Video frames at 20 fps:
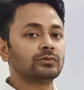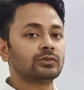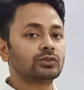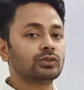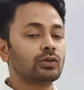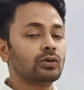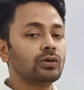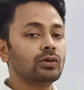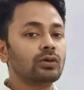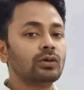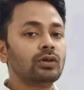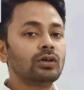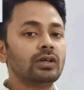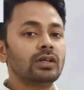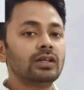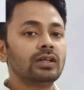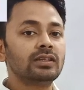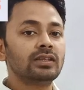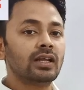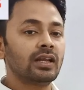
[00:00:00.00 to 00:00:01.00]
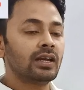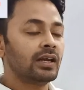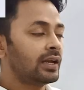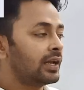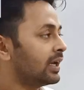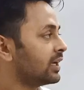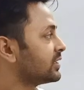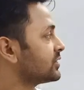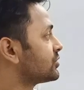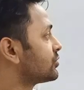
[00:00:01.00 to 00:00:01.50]
So the
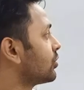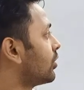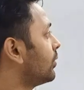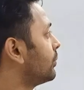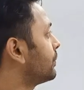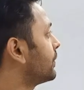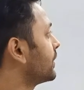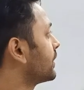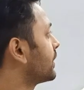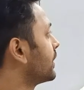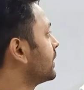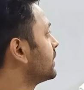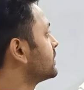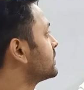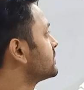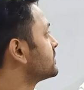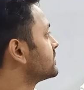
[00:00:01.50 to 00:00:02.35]
next topic in